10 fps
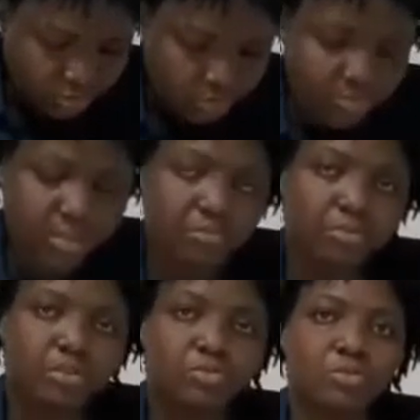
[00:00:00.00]
from
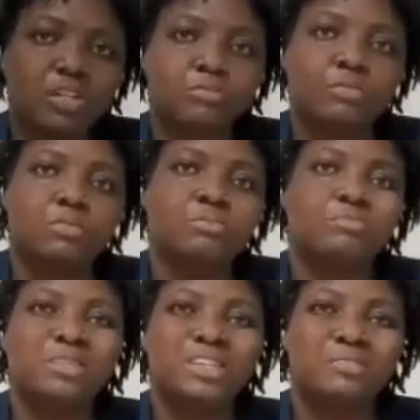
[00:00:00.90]
somebody who has been maybe
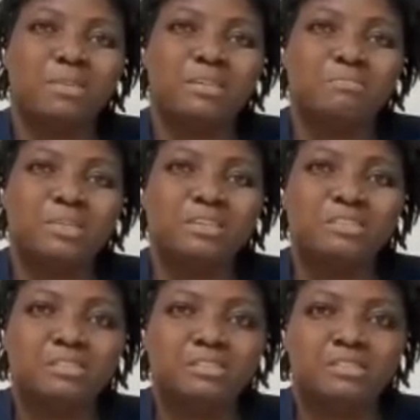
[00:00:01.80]
bitten by
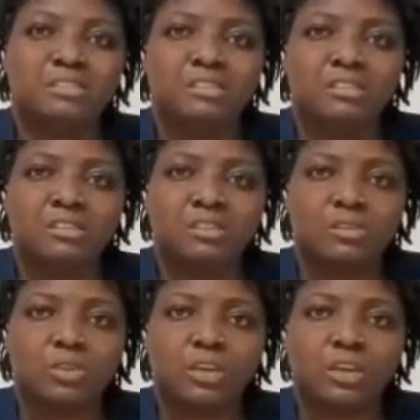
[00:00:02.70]
bees,
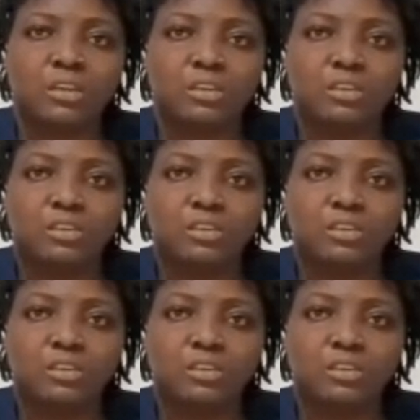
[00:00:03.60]
okay?